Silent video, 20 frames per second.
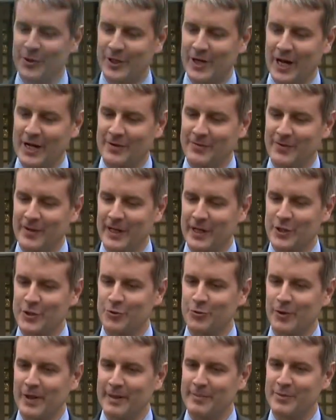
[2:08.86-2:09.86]
to kind of
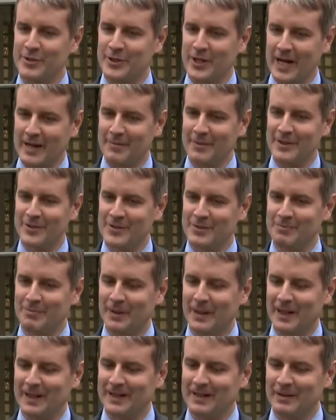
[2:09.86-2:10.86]
extreme statements,
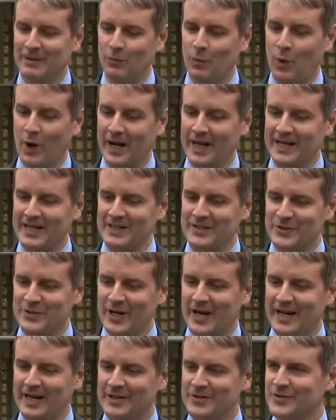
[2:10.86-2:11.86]
but what I can
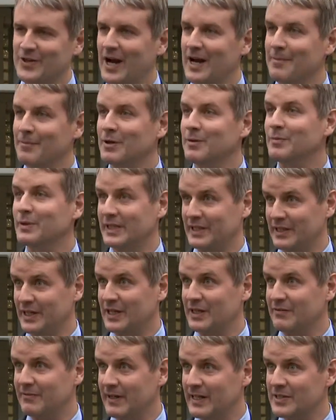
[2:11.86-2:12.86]
say is I am completely
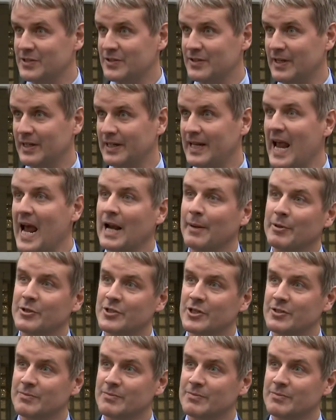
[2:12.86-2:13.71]
convinced that cannabis